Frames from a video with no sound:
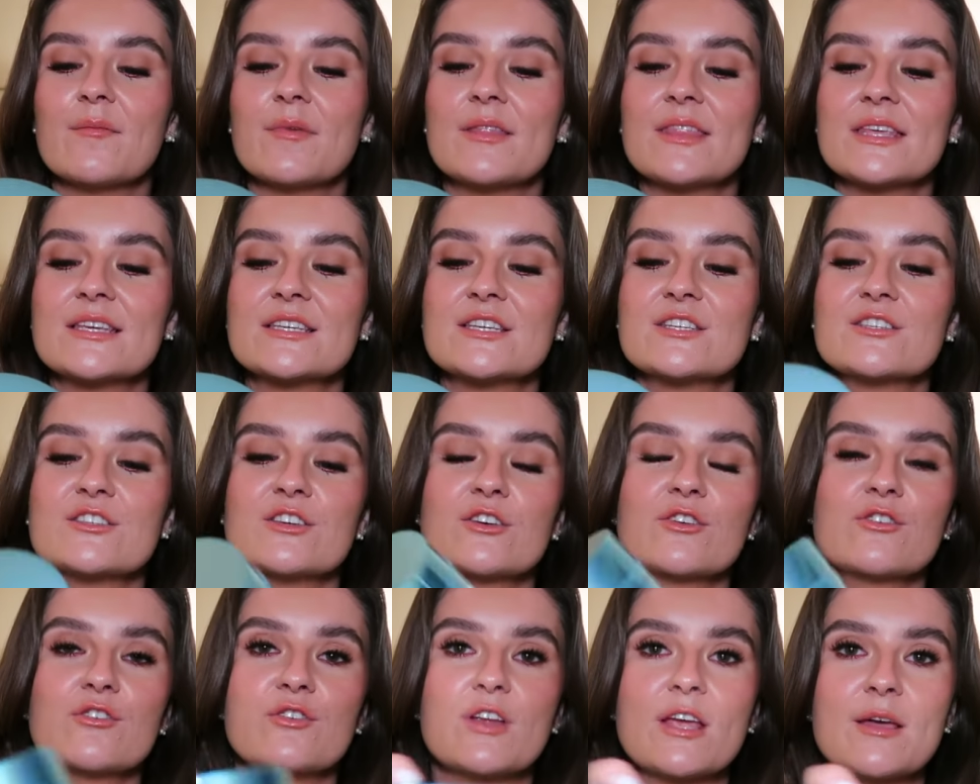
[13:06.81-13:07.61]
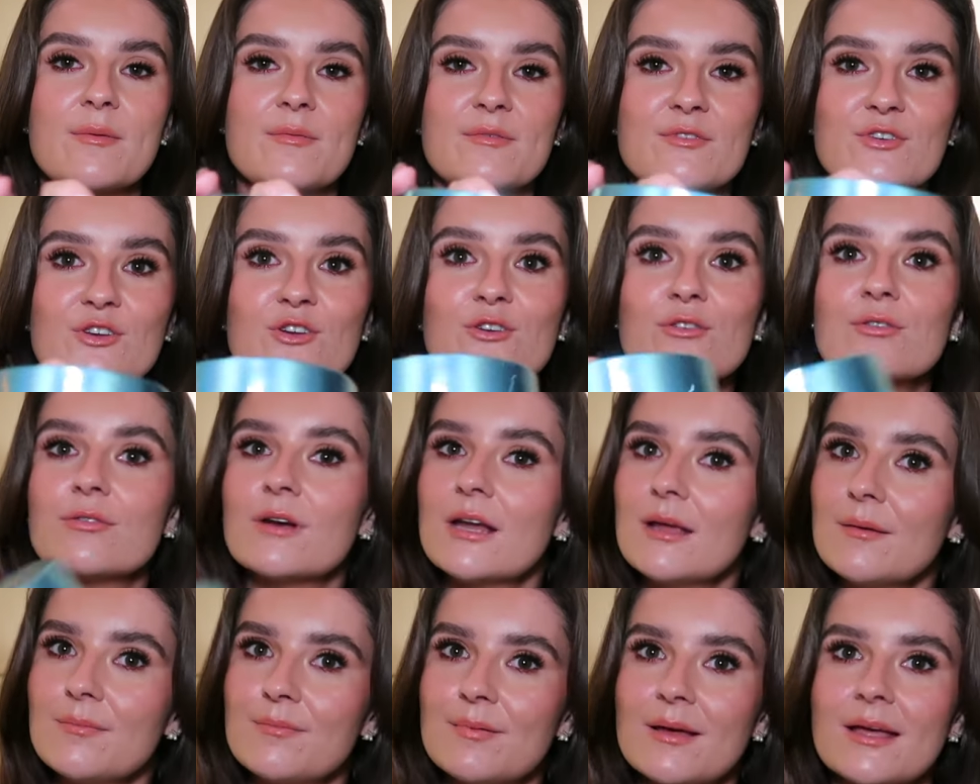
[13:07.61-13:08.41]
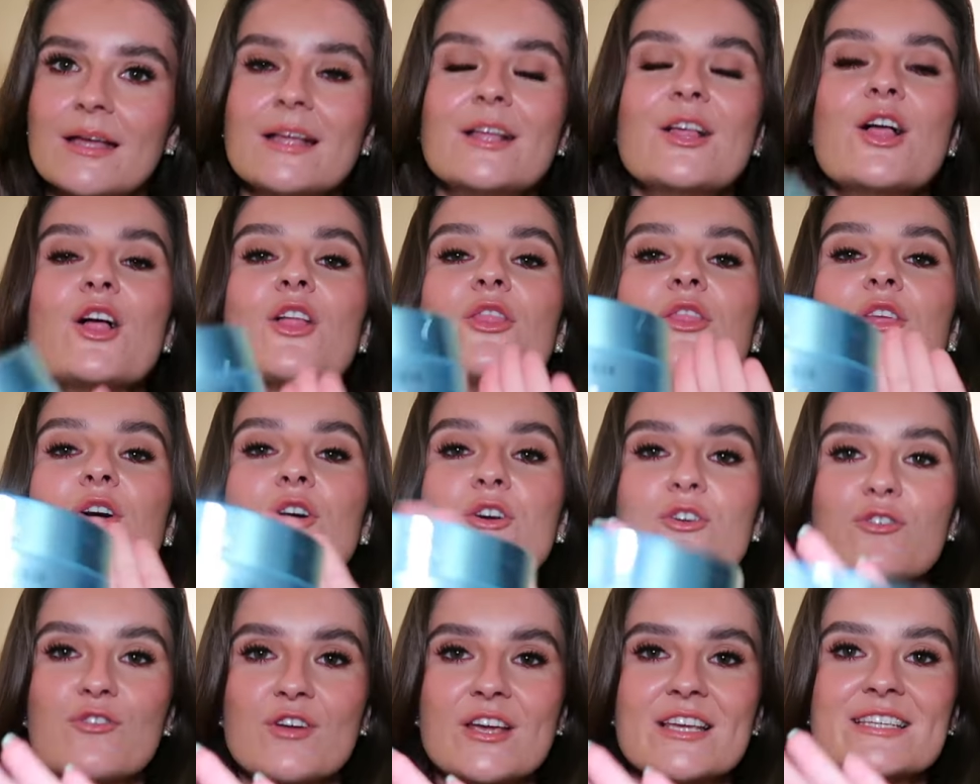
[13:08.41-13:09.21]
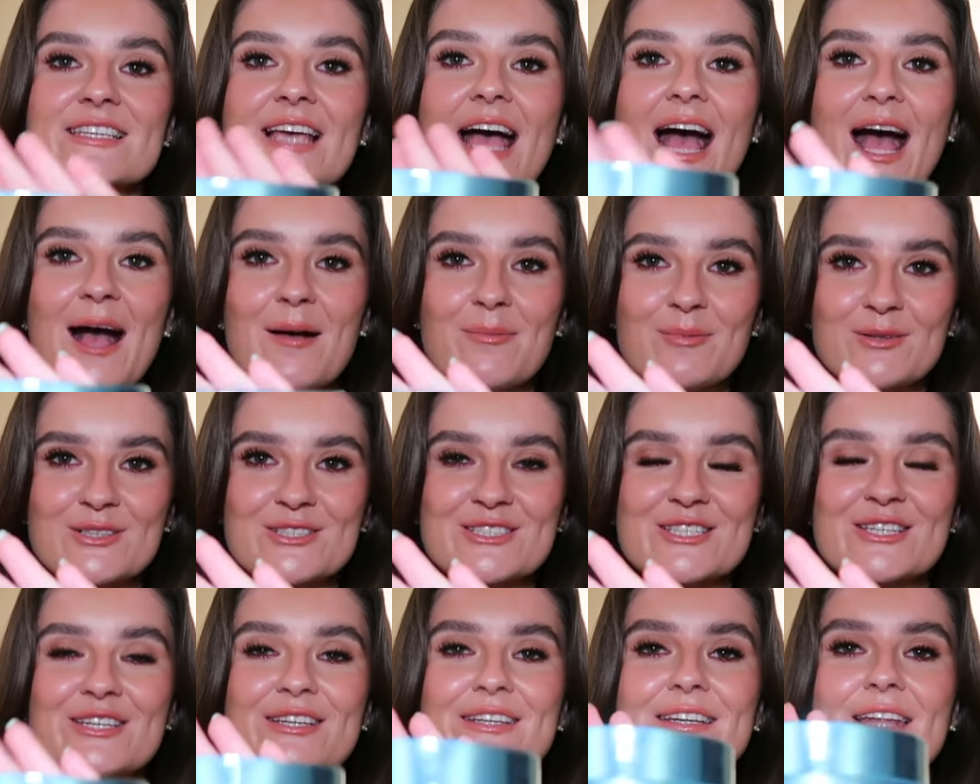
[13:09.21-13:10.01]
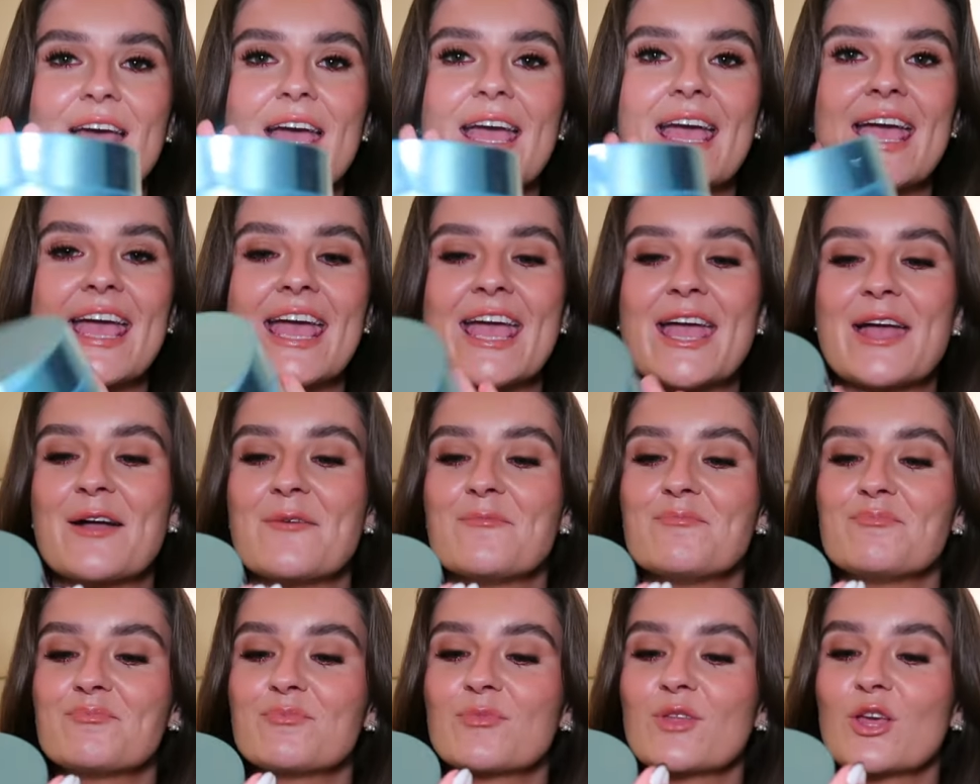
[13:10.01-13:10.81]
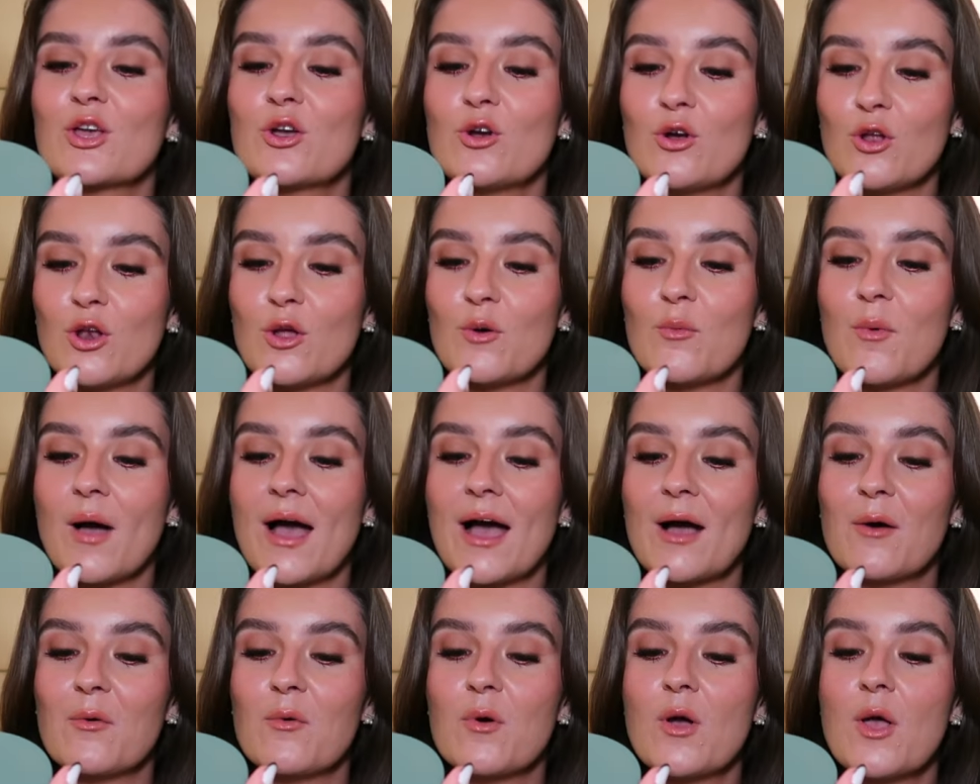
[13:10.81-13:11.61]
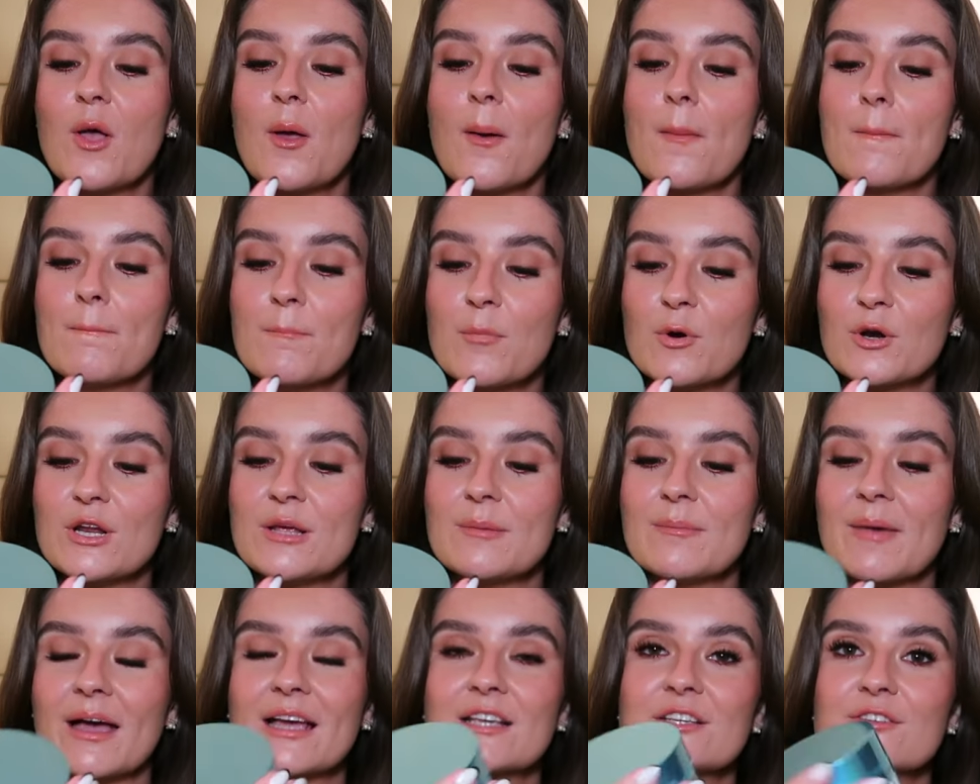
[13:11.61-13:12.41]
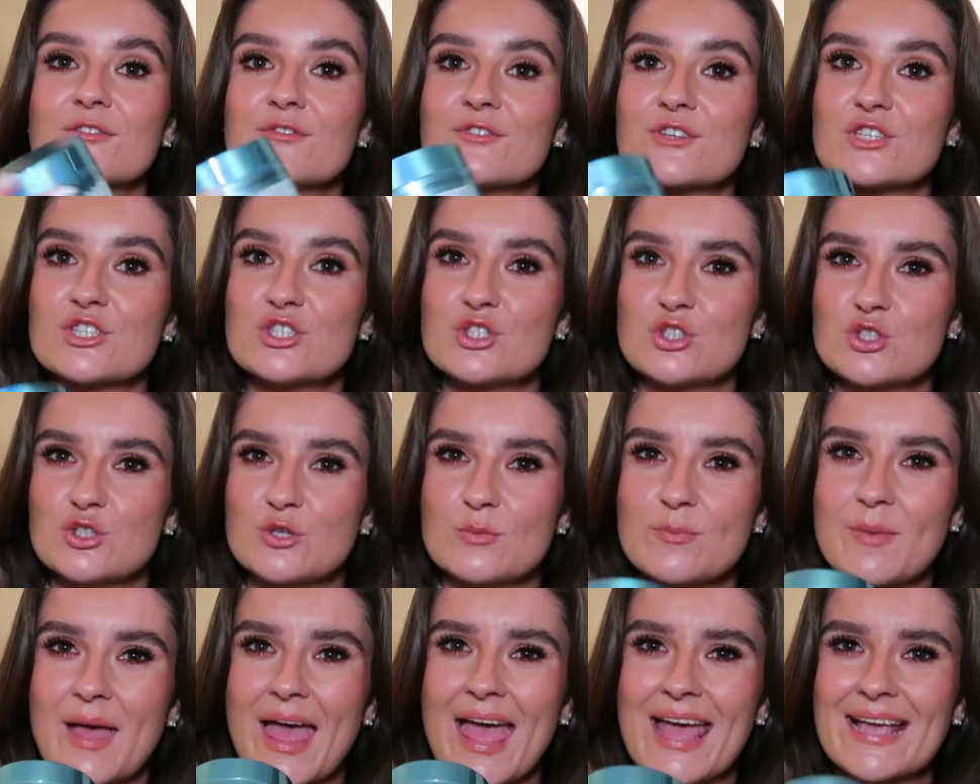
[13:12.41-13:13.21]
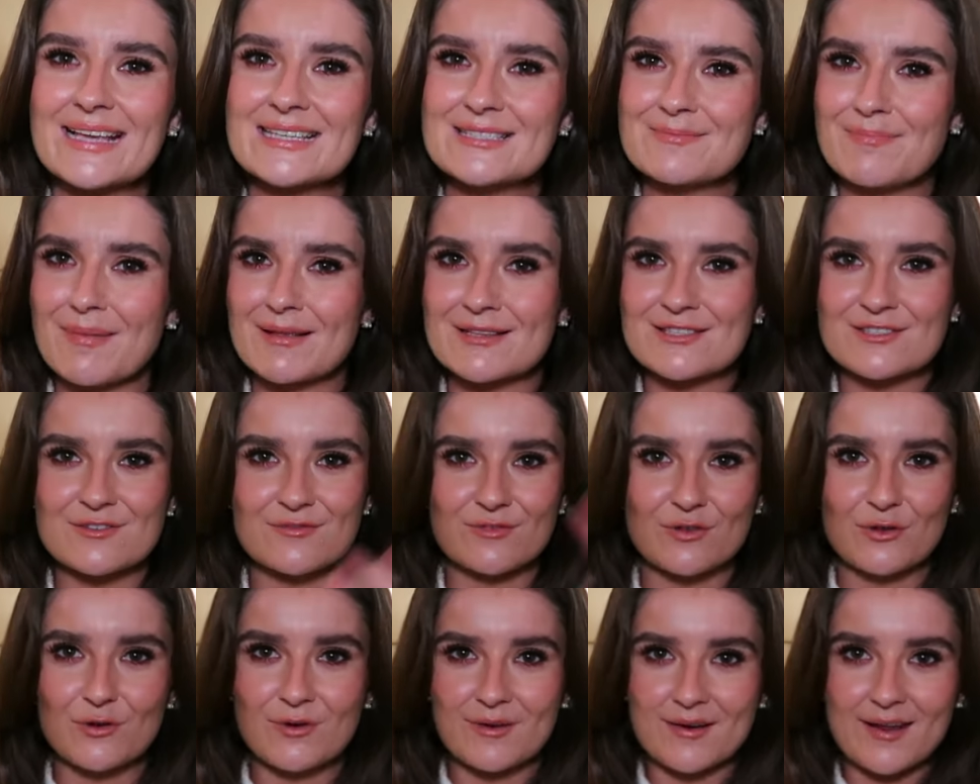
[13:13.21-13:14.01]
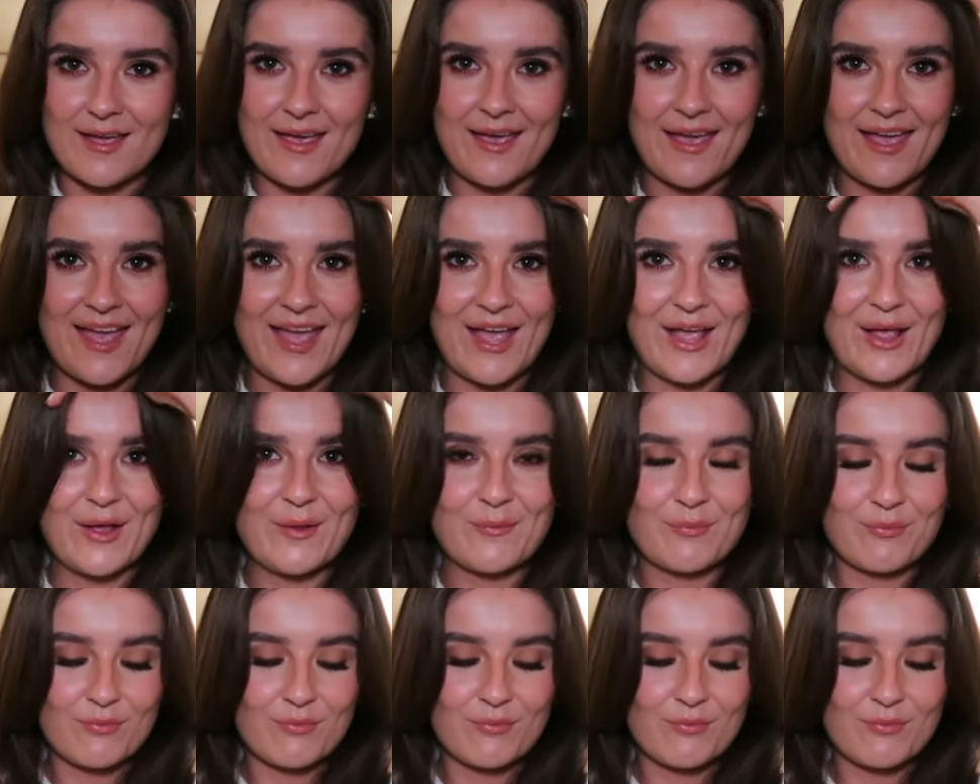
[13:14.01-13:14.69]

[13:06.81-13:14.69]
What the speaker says: This is the Chris Appleton Colour Wow Money Mask for super expensive looking hair.